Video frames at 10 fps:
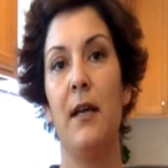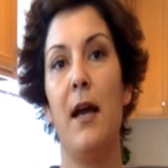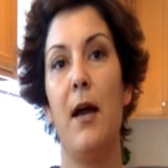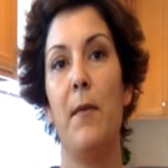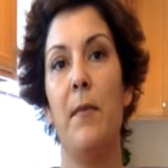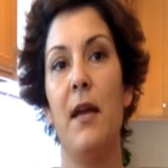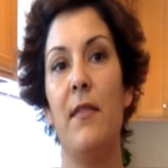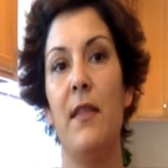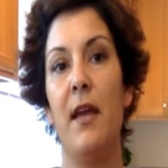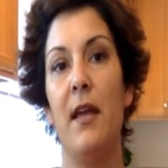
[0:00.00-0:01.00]

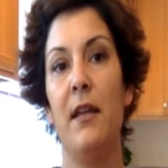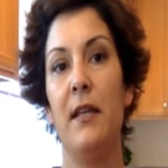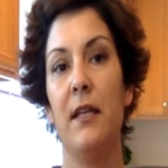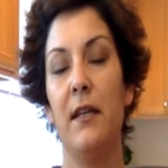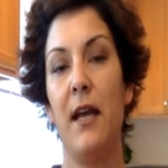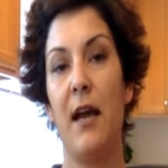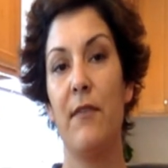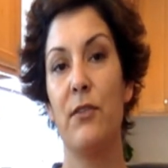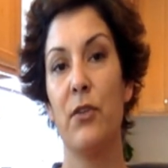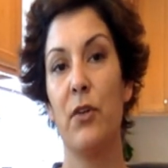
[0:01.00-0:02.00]
And then
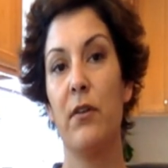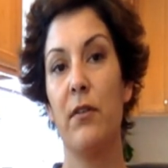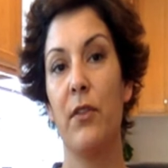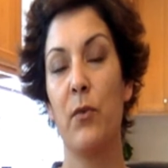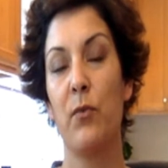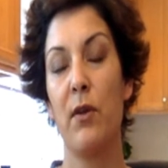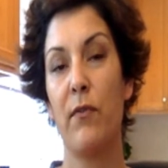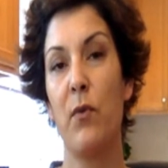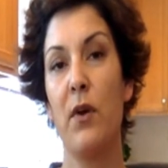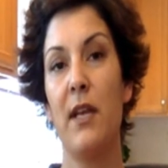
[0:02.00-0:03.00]
after 3 or
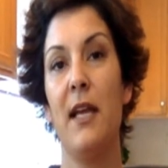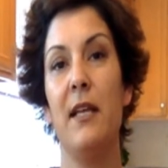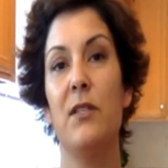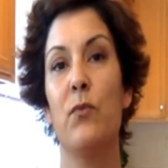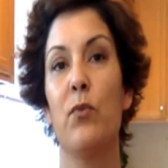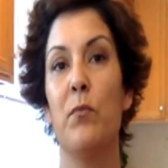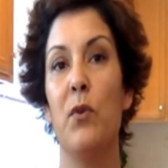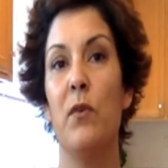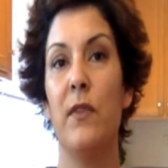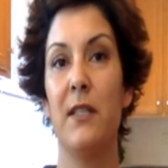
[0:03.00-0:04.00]
4 days,
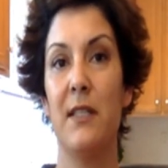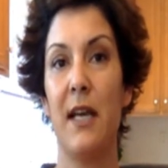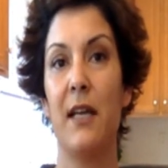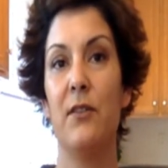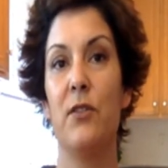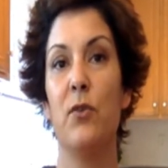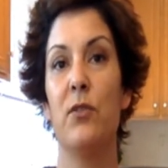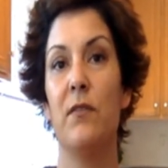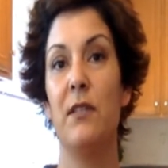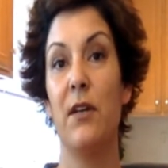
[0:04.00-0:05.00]
remove the second
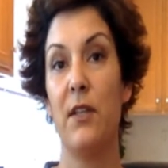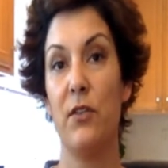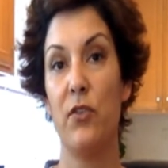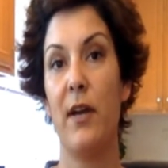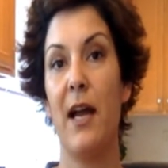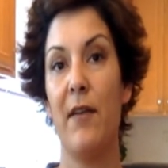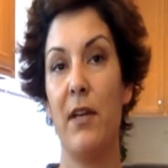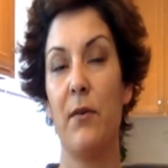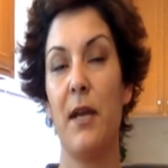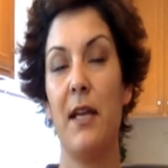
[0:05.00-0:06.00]
dose of dairy that you're
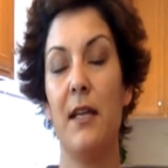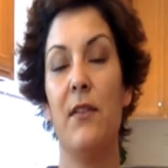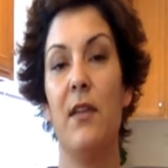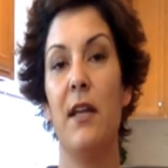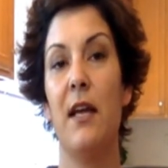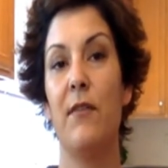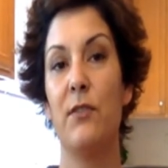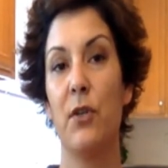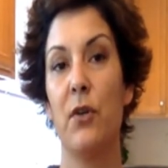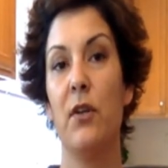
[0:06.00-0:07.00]
having, right? And then
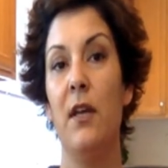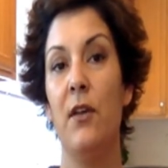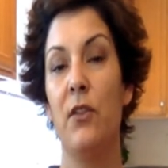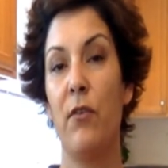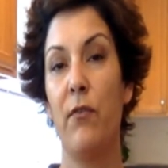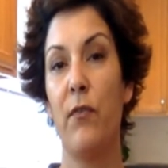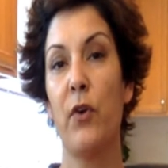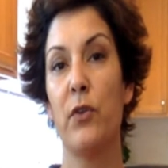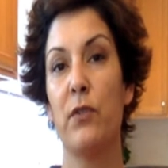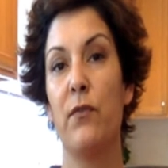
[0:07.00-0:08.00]
after the
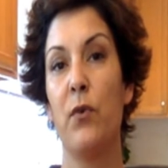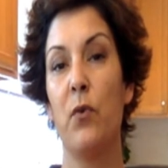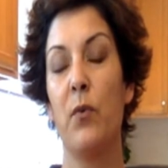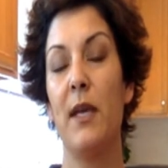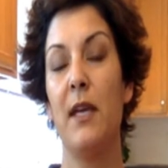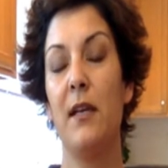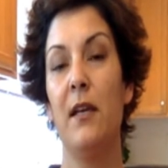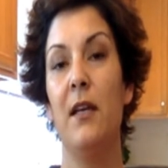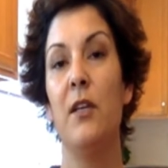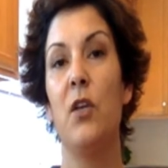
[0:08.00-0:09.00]
first full week,
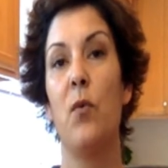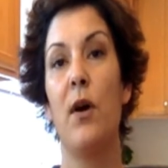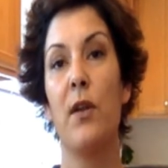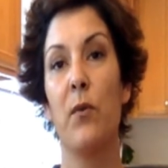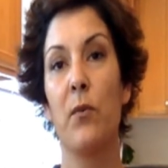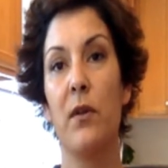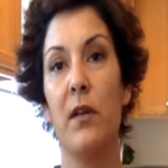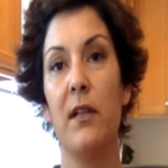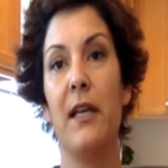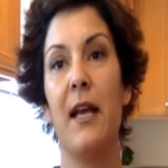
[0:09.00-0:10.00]
you want to
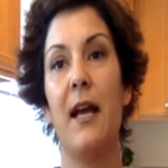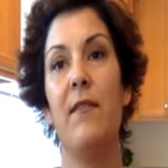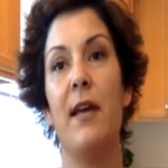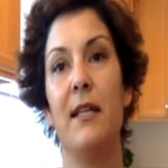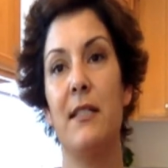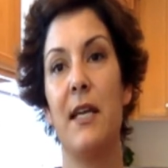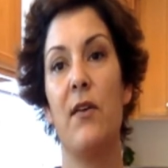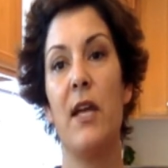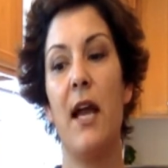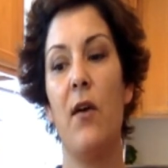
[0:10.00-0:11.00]
really have that
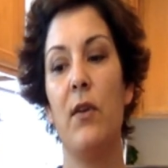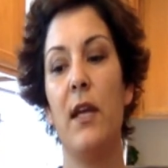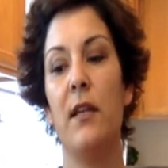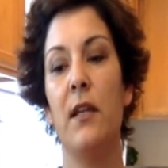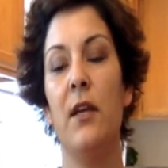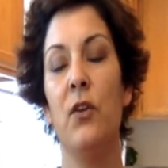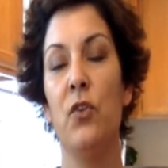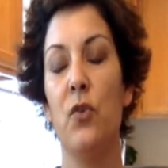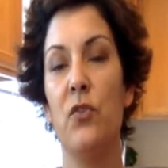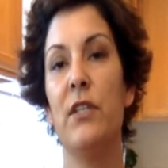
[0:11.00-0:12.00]
dairy out and
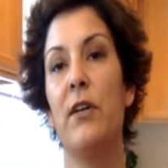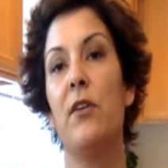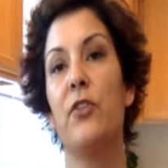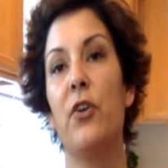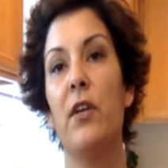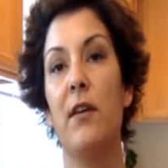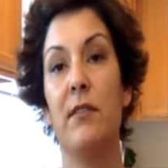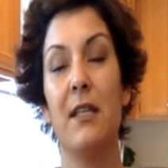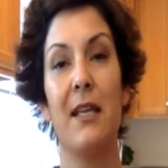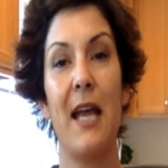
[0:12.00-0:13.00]
using
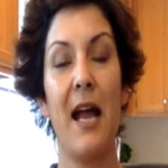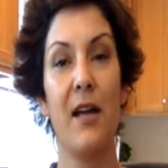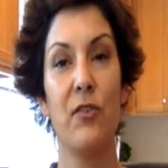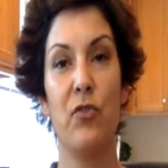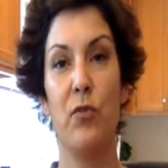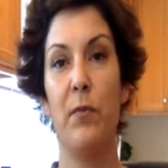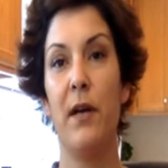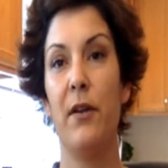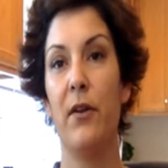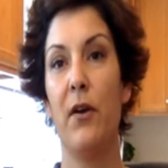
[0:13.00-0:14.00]
alternatives, cashew
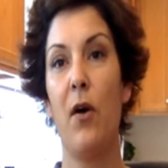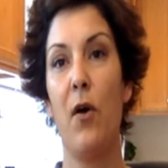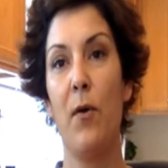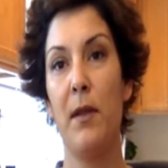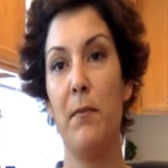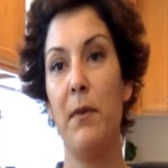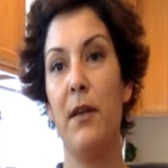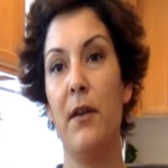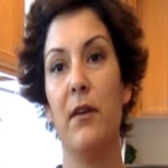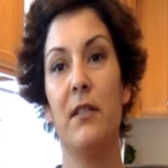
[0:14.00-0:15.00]
butter, almond
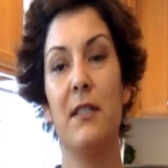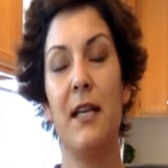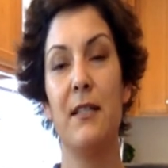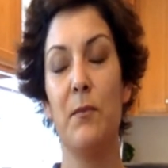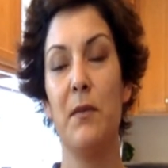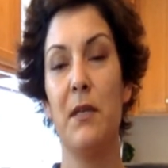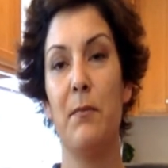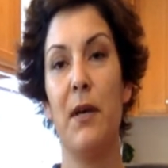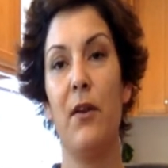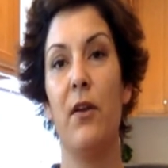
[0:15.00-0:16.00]
butter, sesame
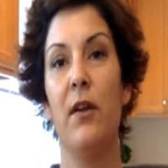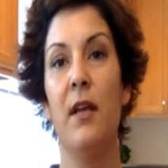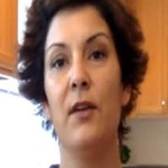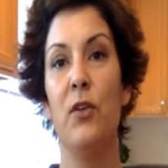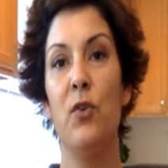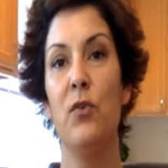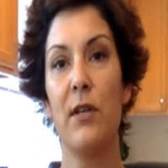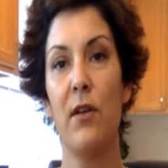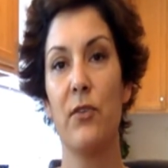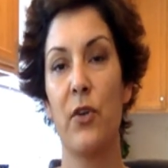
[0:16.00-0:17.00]
butter,
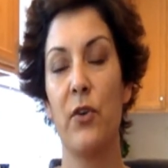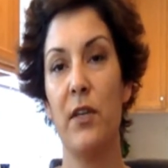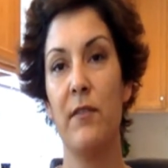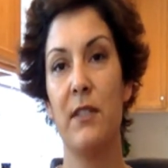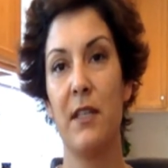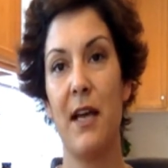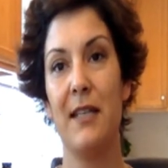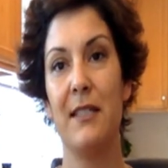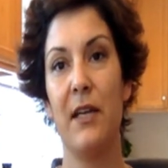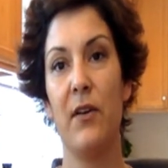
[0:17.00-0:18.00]
using alternatives to
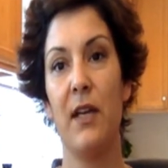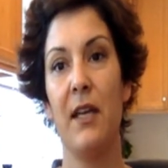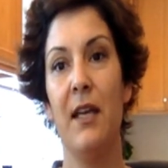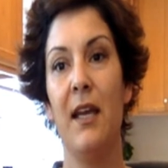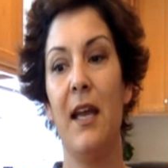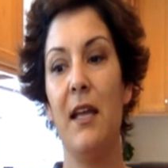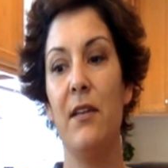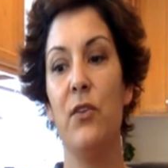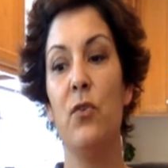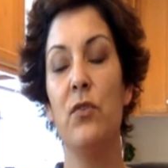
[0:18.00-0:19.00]
that dairy and
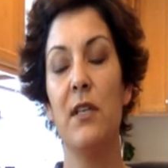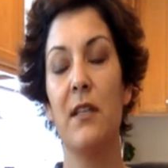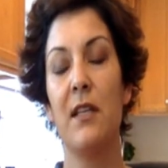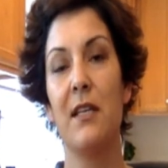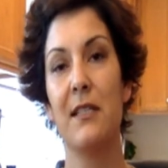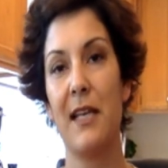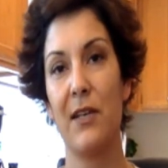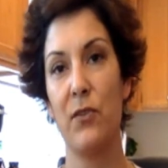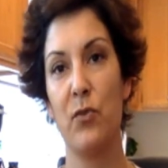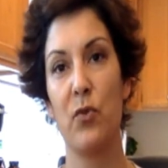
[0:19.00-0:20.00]
using things
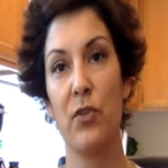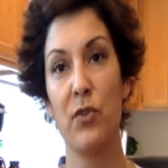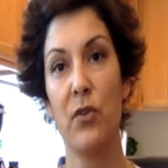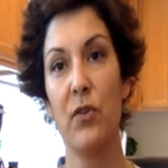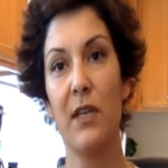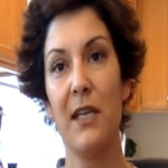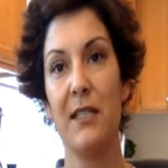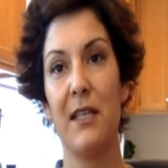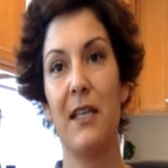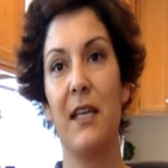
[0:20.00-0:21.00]
like nutritional yeast
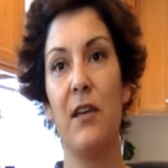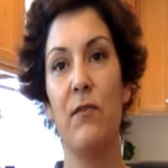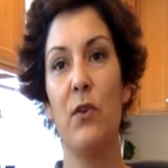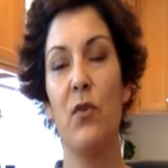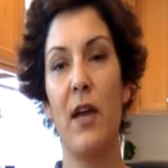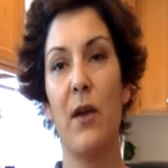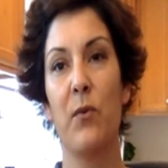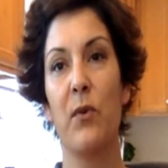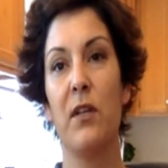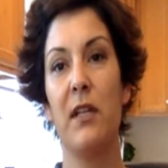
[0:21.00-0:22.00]
that give you that
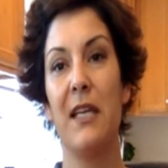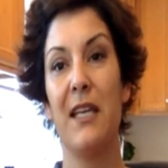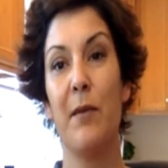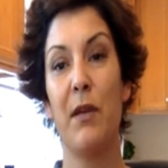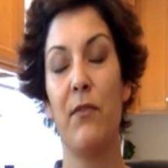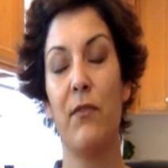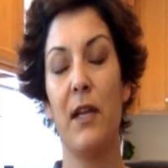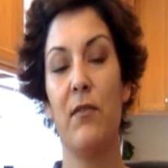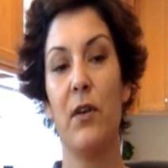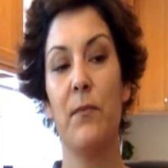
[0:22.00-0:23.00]
really yummy
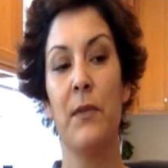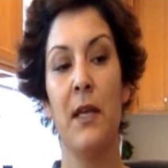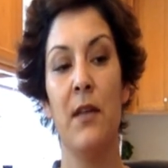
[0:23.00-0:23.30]
flavor.